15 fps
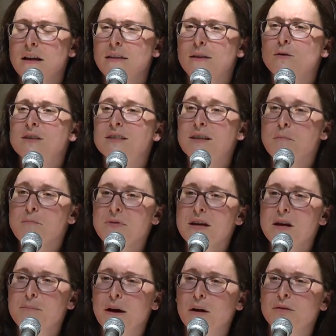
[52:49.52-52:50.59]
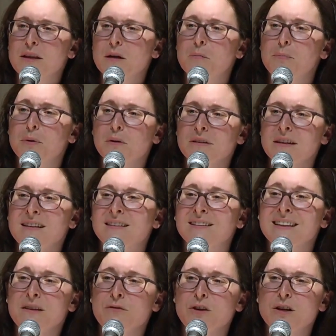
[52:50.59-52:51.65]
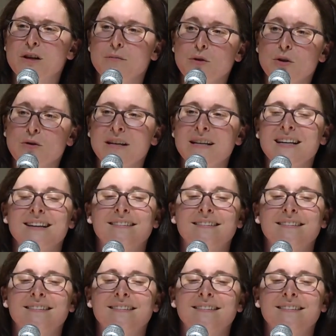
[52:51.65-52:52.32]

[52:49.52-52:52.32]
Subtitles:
There's something about the ability to live in community.